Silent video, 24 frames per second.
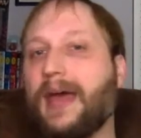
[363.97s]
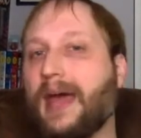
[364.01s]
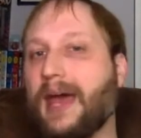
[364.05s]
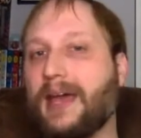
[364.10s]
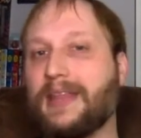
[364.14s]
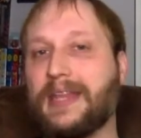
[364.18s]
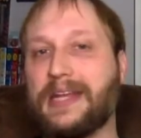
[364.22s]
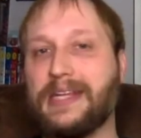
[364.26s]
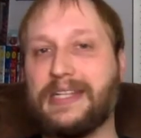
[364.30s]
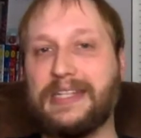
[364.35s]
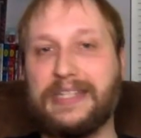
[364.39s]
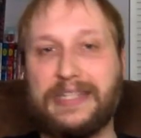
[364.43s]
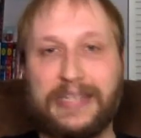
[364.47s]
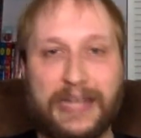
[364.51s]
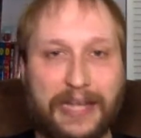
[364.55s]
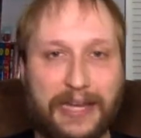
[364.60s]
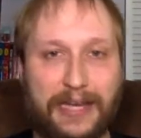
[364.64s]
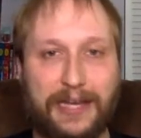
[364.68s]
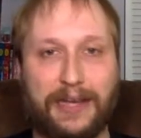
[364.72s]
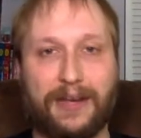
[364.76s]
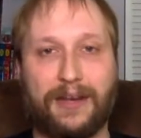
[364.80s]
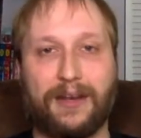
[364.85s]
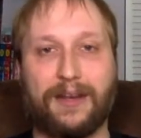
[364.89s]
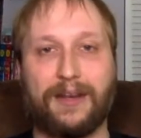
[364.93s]
And they
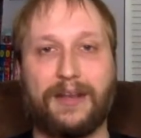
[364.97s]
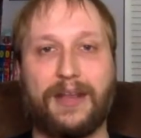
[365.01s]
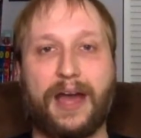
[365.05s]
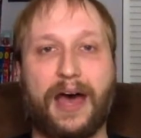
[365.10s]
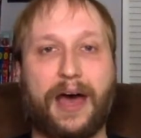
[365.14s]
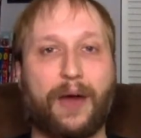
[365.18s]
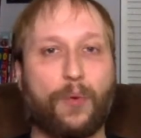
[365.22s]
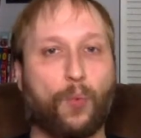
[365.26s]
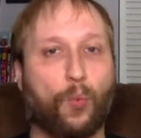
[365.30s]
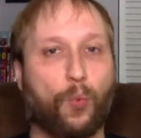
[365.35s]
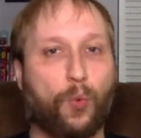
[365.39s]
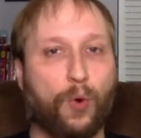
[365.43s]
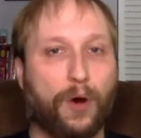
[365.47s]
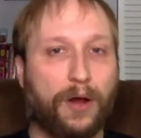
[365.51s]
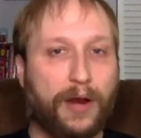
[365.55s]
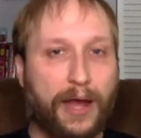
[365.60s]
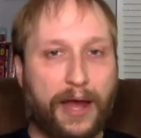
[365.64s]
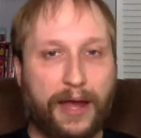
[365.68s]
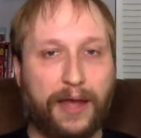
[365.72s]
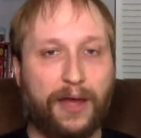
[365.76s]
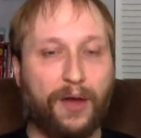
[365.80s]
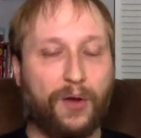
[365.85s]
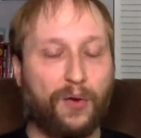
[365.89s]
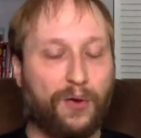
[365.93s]
didn't, not one
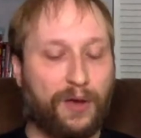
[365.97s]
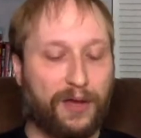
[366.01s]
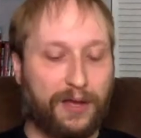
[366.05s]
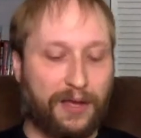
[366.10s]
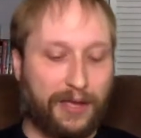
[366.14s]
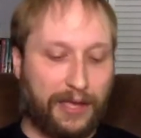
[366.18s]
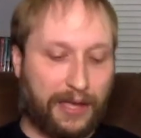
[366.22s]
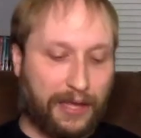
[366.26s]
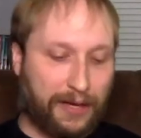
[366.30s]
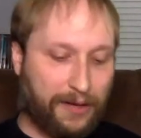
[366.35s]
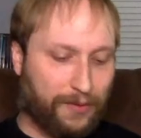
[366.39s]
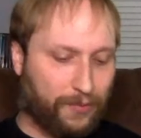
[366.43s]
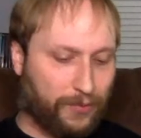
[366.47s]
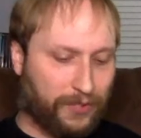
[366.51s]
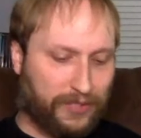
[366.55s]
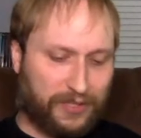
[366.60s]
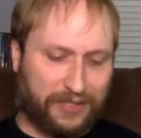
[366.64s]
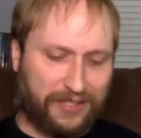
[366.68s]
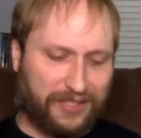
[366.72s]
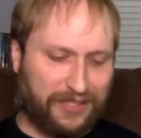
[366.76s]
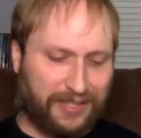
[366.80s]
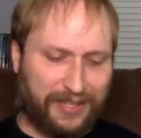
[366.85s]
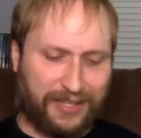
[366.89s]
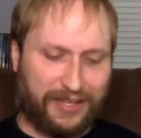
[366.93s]
iota. And it was
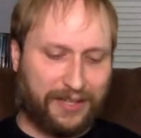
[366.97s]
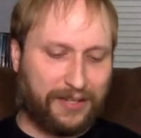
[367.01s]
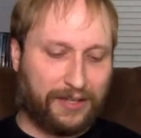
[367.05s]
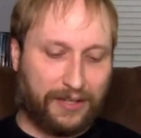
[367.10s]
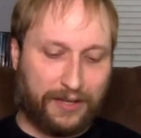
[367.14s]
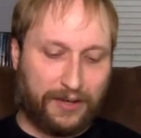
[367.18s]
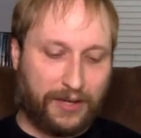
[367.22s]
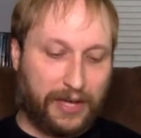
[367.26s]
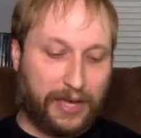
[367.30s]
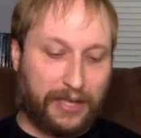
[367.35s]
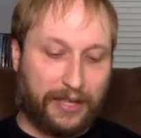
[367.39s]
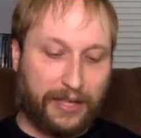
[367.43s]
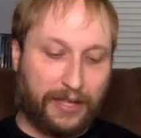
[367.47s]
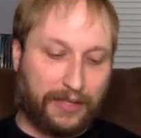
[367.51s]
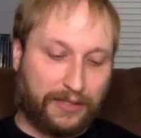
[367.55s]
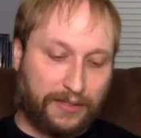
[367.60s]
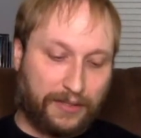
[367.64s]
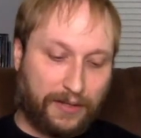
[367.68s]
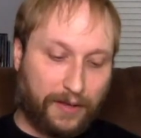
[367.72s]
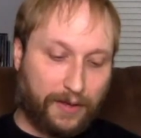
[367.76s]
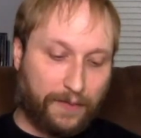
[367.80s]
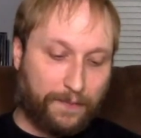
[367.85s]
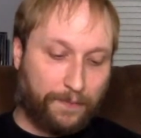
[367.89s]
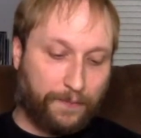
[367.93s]
just like, okay,
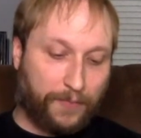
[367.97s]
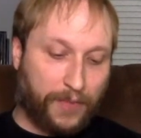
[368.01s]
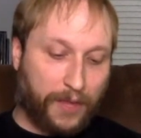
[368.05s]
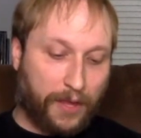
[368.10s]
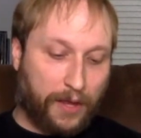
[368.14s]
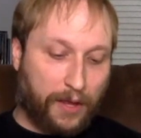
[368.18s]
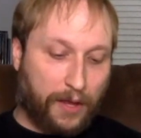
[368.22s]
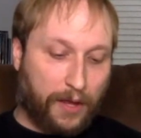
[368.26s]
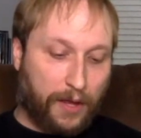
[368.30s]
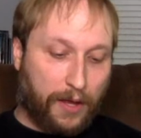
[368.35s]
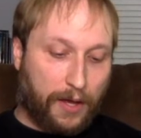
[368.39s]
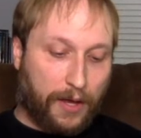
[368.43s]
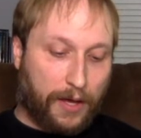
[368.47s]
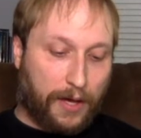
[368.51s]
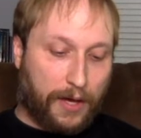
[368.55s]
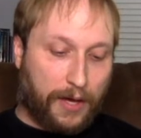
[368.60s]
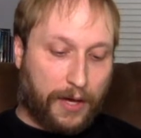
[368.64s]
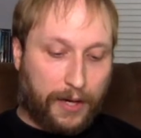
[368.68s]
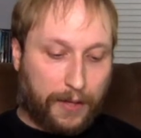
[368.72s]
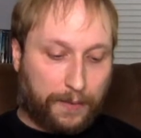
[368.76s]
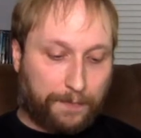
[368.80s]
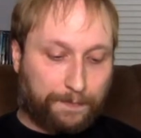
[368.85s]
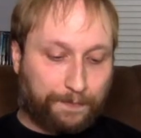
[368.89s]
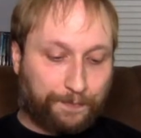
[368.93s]
that's dumb.
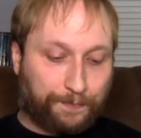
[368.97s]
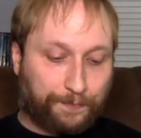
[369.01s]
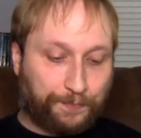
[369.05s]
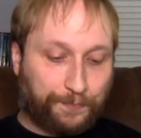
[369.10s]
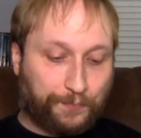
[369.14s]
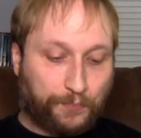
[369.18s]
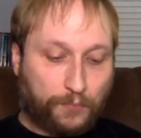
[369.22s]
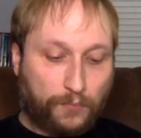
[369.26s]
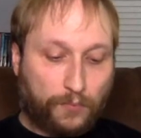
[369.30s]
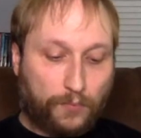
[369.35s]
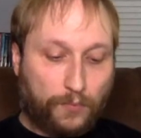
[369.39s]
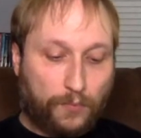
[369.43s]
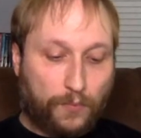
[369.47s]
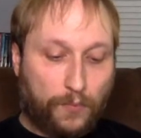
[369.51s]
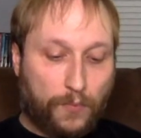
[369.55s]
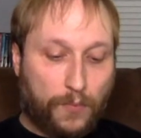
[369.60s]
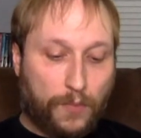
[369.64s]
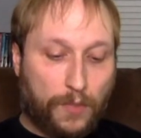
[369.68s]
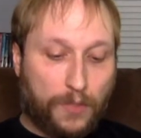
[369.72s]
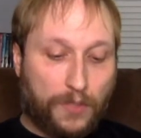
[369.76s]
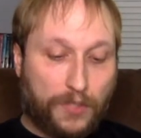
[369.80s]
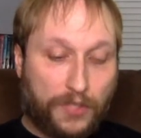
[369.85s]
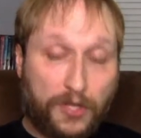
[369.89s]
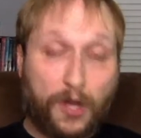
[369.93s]
Um,
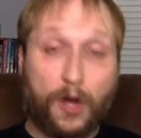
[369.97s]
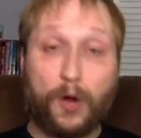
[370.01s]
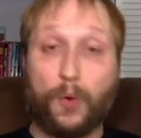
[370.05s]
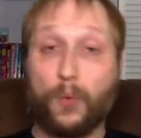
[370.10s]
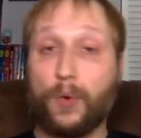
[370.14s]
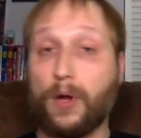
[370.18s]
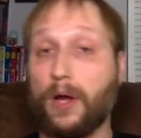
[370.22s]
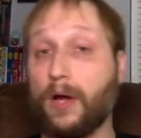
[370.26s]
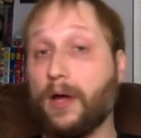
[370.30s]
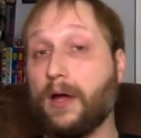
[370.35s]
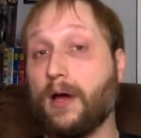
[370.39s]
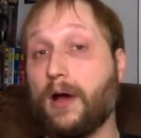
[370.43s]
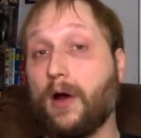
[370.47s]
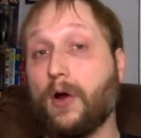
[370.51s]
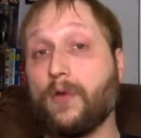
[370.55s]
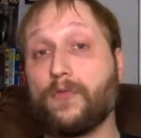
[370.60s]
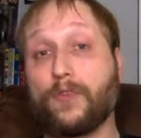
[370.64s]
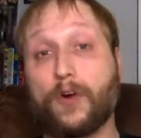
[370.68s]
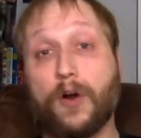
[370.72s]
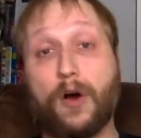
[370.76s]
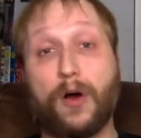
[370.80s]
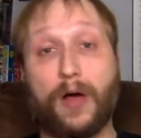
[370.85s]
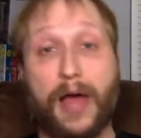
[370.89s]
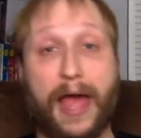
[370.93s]
so uh,
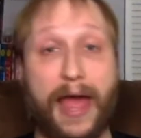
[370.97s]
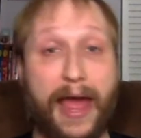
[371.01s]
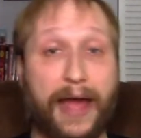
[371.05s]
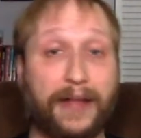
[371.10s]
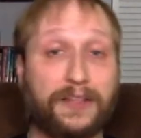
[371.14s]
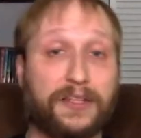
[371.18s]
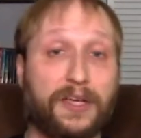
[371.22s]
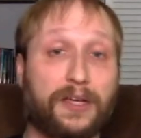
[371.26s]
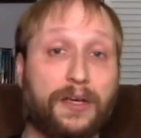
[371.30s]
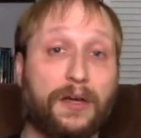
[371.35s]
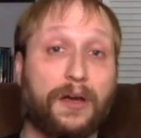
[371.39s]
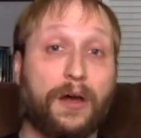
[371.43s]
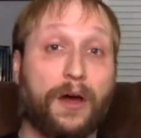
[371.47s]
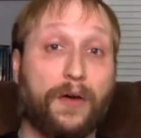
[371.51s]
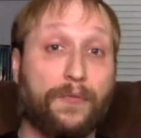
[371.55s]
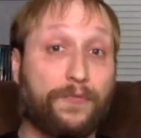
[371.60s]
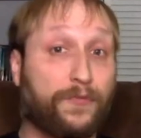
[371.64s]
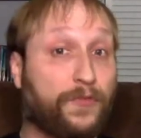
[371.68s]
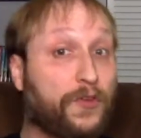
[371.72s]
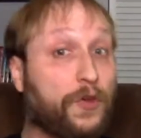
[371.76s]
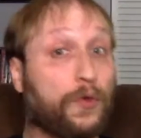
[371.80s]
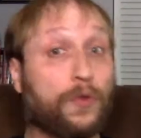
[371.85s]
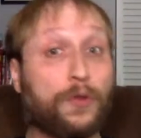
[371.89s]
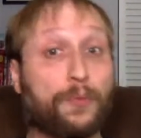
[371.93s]
overall acting, a
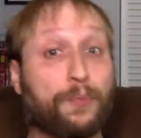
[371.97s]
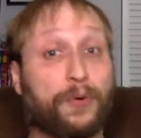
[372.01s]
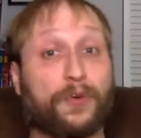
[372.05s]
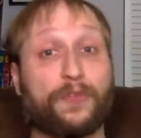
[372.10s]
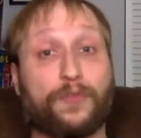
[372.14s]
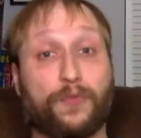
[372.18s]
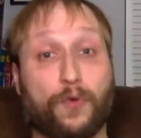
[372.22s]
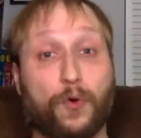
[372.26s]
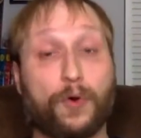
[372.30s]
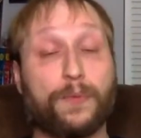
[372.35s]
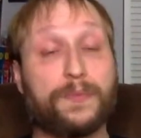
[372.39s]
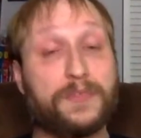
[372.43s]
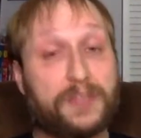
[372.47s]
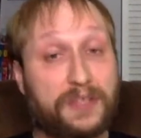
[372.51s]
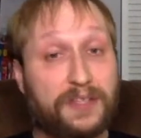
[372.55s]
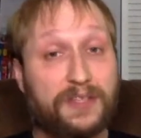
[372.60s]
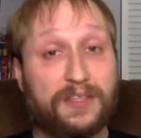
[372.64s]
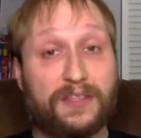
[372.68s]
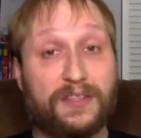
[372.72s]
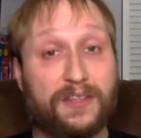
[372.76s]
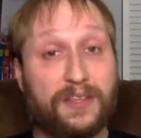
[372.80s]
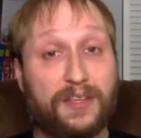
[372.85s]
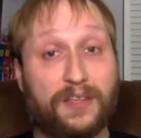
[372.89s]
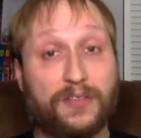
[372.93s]
few of the
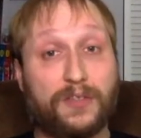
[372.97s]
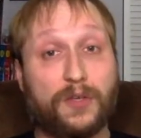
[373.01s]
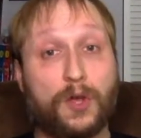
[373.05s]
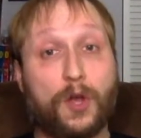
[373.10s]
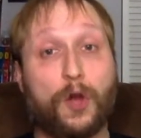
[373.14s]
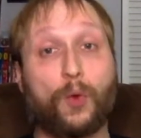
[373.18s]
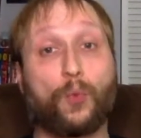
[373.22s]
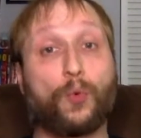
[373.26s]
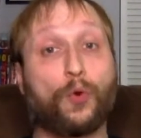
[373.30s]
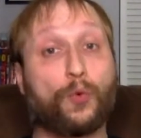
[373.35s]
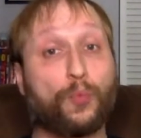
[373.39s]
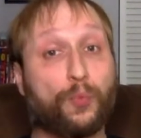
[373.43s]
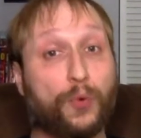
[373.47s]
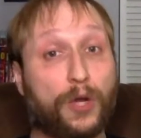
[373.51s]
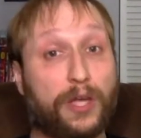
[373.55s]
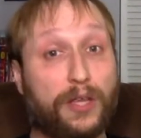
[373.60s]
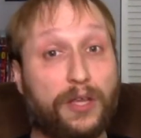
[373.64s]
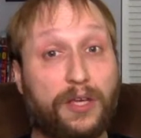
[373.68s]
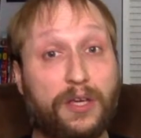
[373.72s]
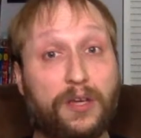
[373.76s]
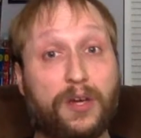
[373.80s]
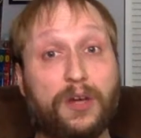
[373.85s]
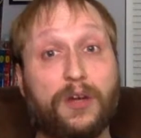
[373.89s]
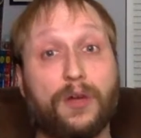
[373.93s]
performances in this were
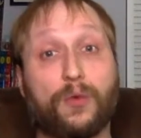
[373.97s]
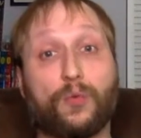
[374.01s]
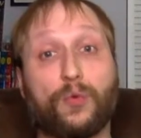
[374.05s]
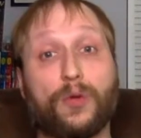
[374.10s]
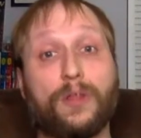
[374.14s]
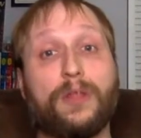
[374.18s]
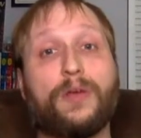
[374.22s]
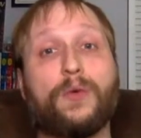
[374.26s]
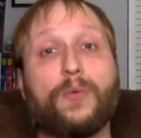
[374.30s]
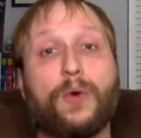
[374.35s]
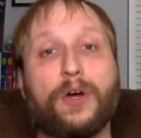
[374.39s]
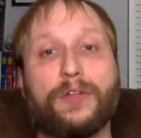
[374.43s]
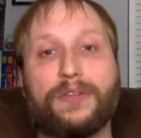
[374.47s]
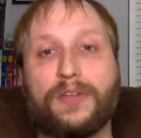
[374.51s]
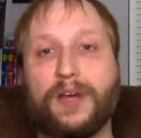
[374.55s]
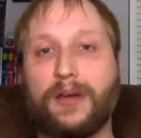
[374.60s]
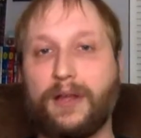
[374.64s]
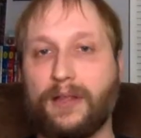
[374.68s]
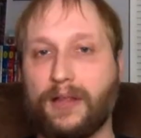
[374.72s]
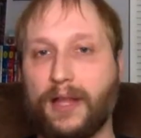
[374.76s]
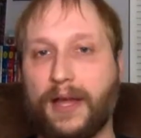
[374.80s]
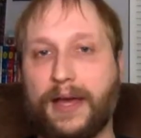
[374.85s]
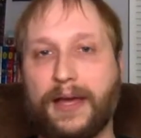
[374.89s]
really good, really well done.